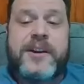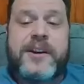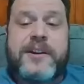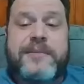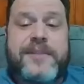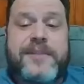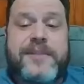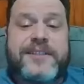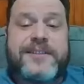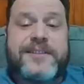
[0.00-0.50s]

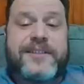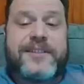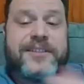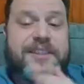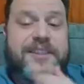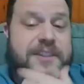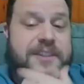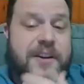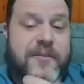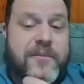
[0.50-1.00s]
gotta start
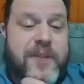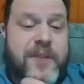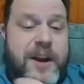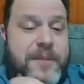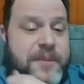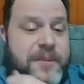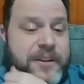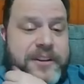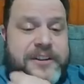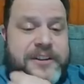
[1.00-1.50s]
things off
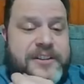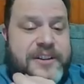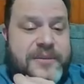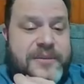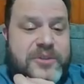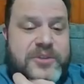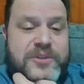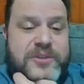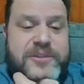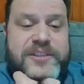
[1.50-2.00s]
properly. Do you have
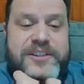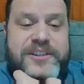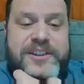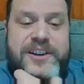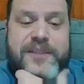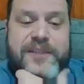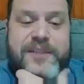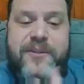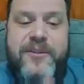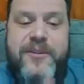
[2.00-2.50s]
a joke of the
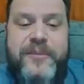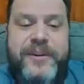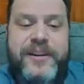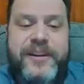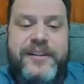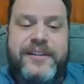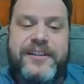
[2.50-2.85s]
day for me?